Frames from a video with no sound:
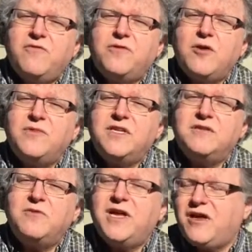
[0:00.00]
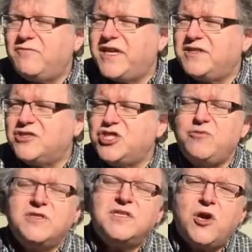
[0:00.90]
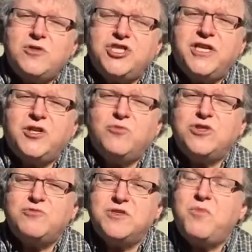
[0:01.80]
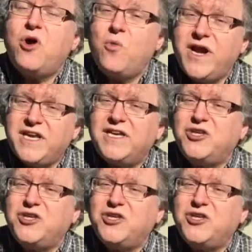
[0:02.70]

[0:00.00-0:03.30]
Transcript: from the event that she was coaching in, which was poetic